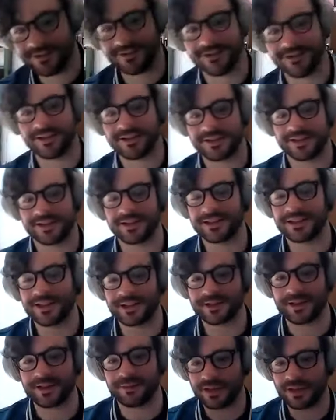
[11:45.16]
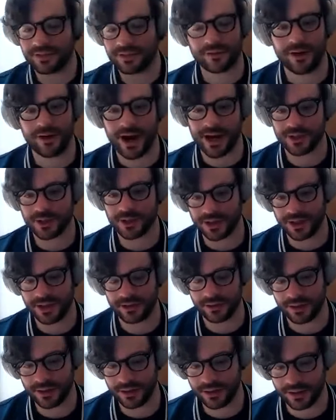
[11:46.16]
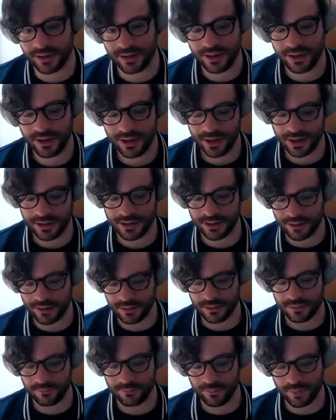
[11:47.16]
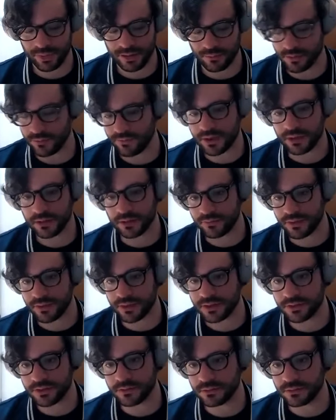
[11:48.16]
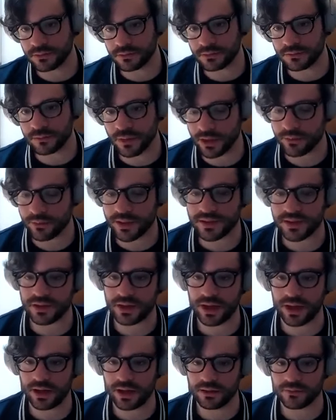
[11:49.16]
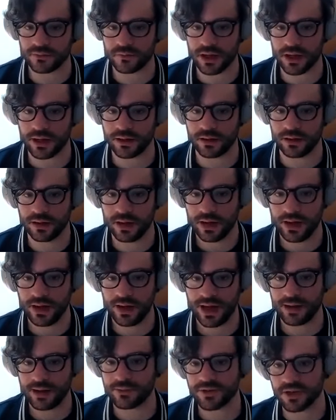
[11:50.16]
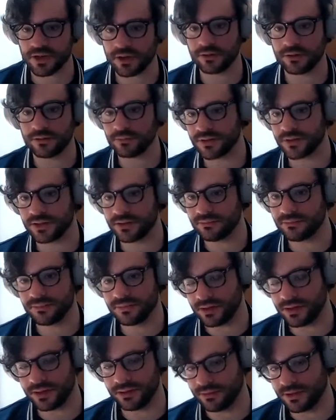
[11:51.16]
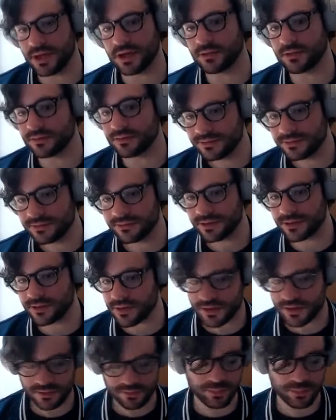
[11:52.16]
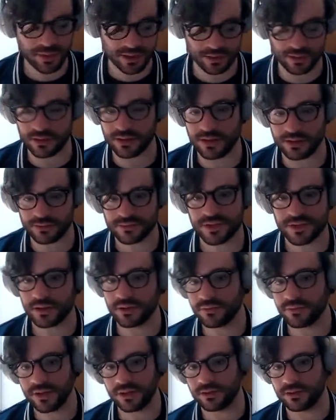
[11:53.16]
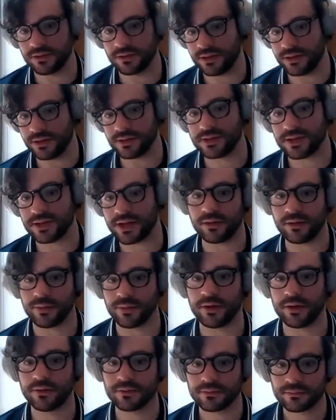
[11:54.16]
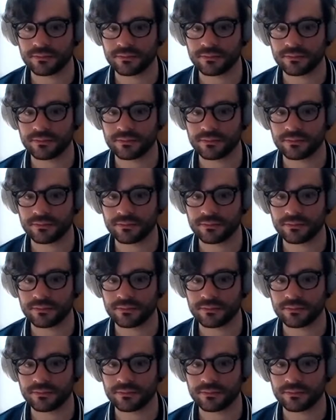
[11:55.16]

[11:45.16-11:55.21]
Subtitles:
all these other things come into crash, and then the reveal of the two runaways at the end kind of hammers home that like, no, there's this bigger unresolved thing that they need to talk about.